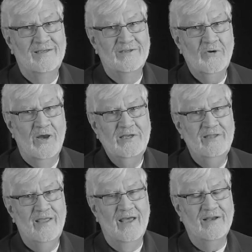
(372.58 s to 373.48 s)
So I
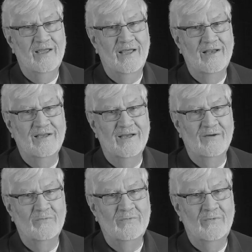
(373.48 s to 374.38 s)
did that,
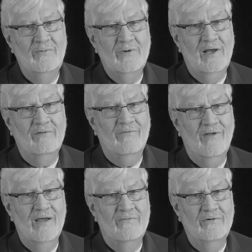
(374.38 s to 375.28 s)
and we went out and
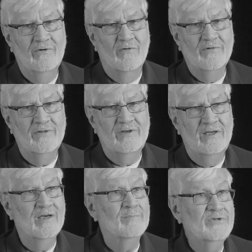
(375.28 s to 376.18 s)
flew over
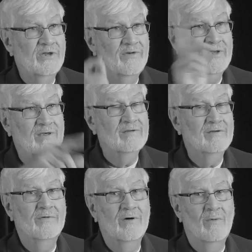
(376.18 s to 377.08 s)
the Pacific
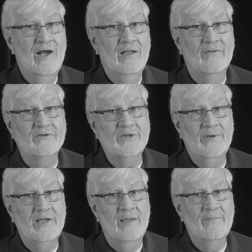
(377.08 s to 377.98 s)
for a while, and then
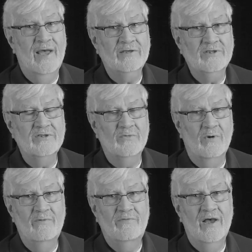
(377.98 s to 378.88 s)
somebody came back and says,
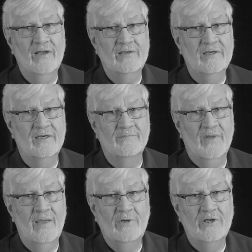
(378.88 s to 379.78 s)
well, we've got
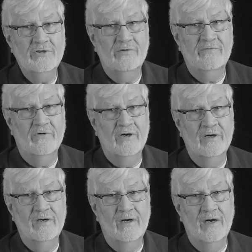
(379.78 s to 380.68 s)
ammunition
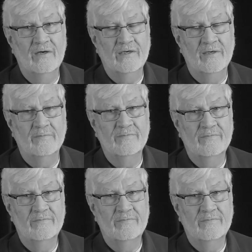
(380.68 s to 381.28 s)
for